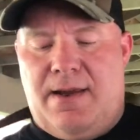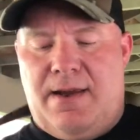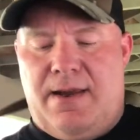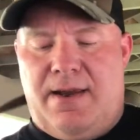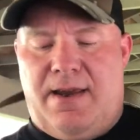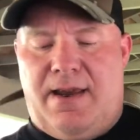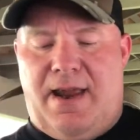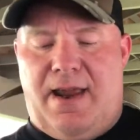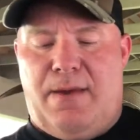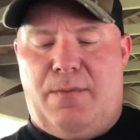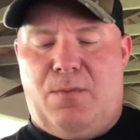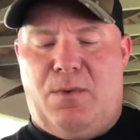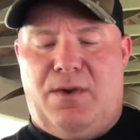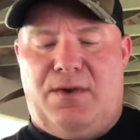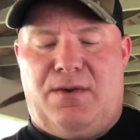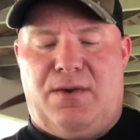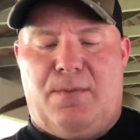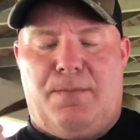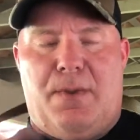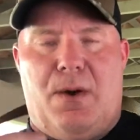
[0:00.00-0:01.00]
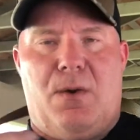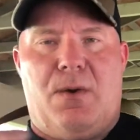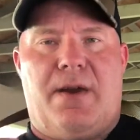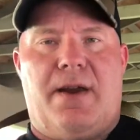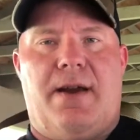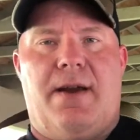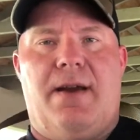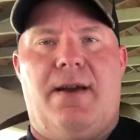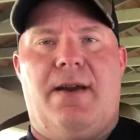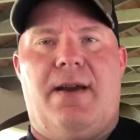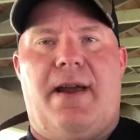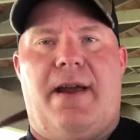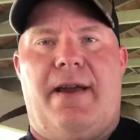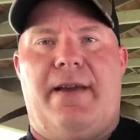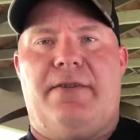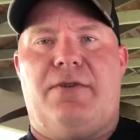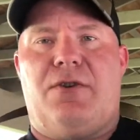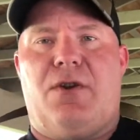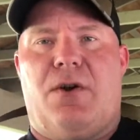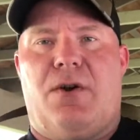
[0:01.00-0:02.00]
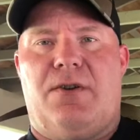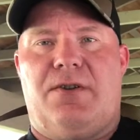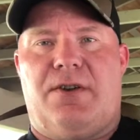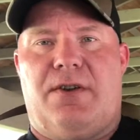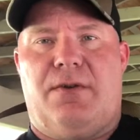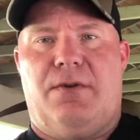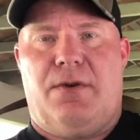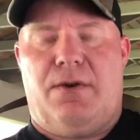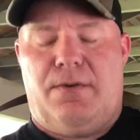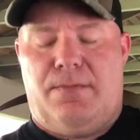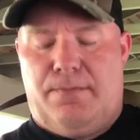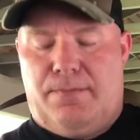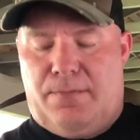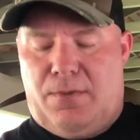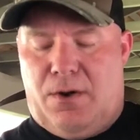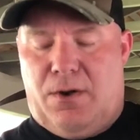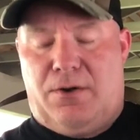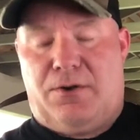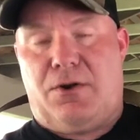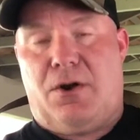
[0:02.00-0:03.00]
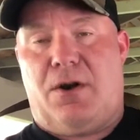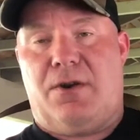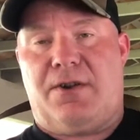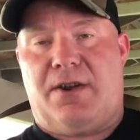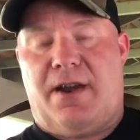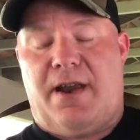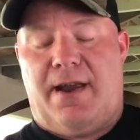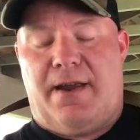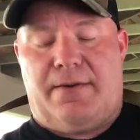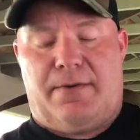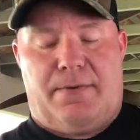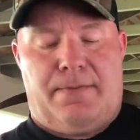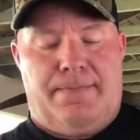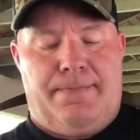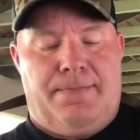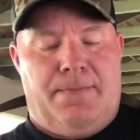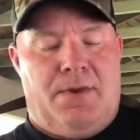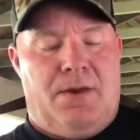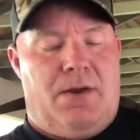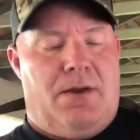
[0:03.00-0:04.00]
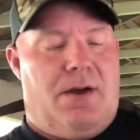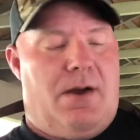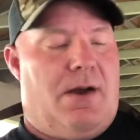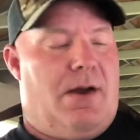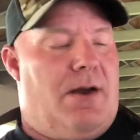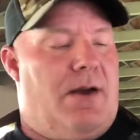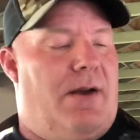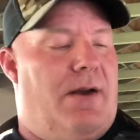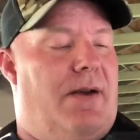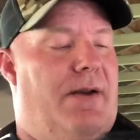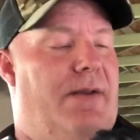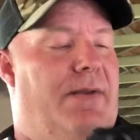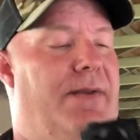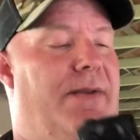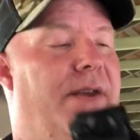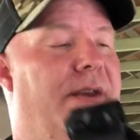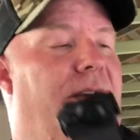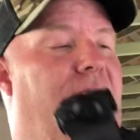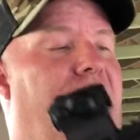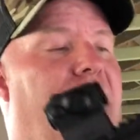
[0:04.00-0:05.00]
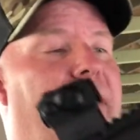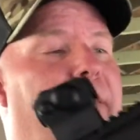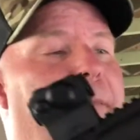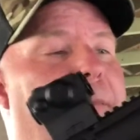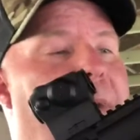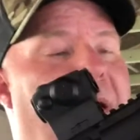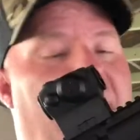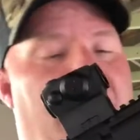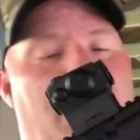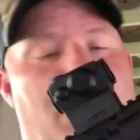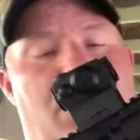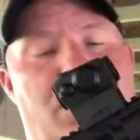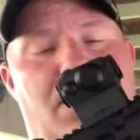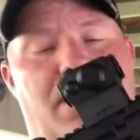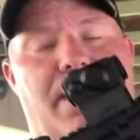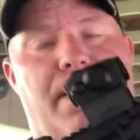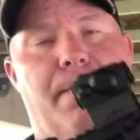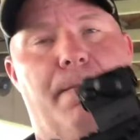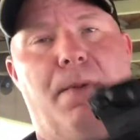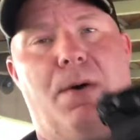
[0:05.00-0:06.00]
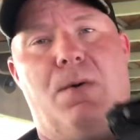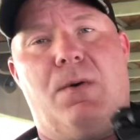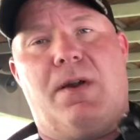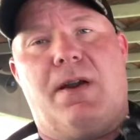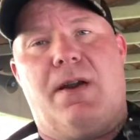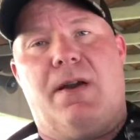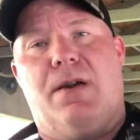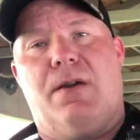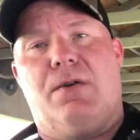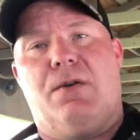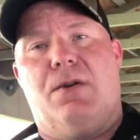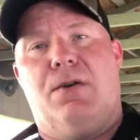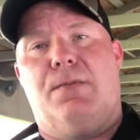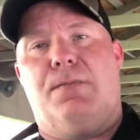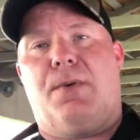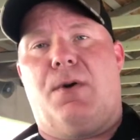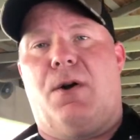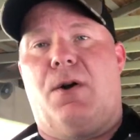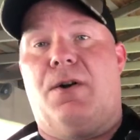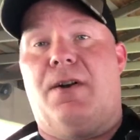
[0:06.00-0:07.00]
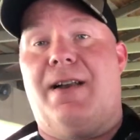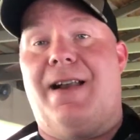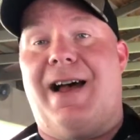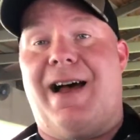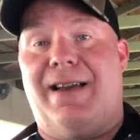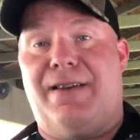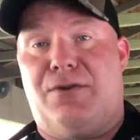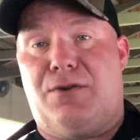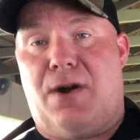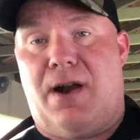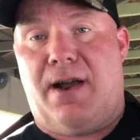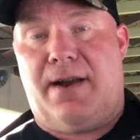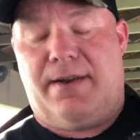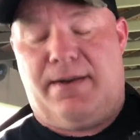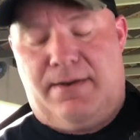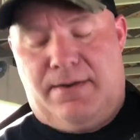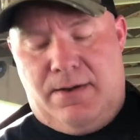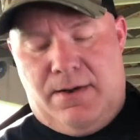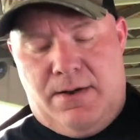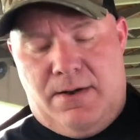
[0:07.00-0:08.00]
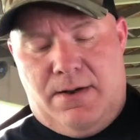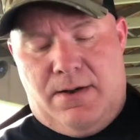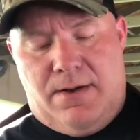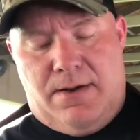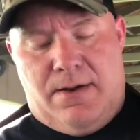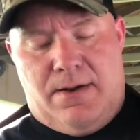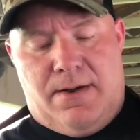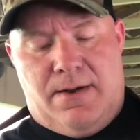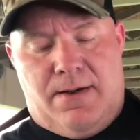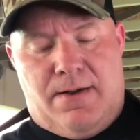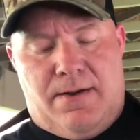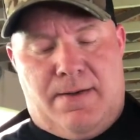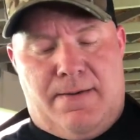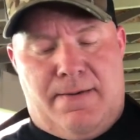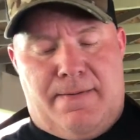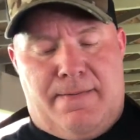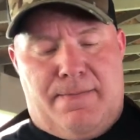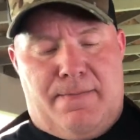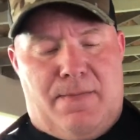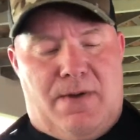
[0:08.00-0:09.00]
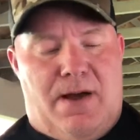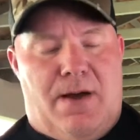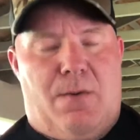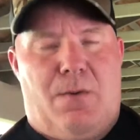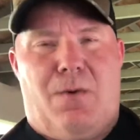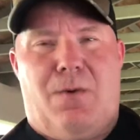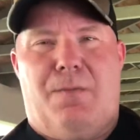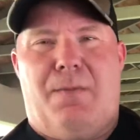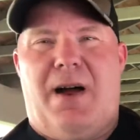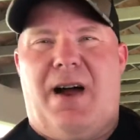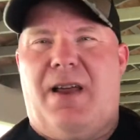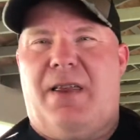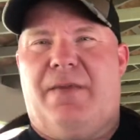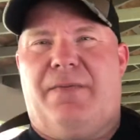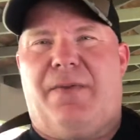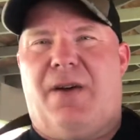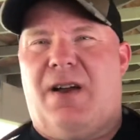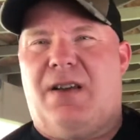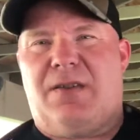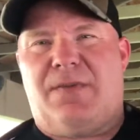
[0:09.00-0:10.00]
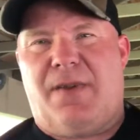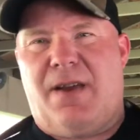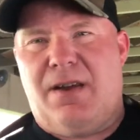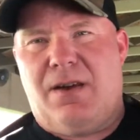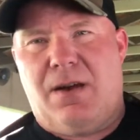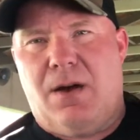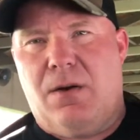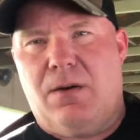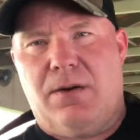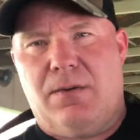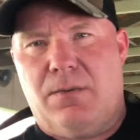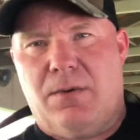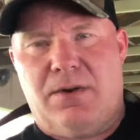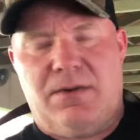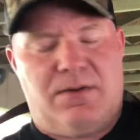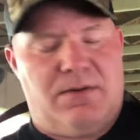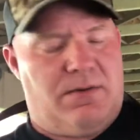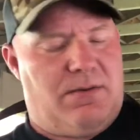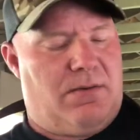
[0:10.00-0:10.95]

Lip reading: Came with the bolt carrier and charging group, or charging handle. The barrel and bolt carrier group are nitrided. I won't buy the phosphate coated ones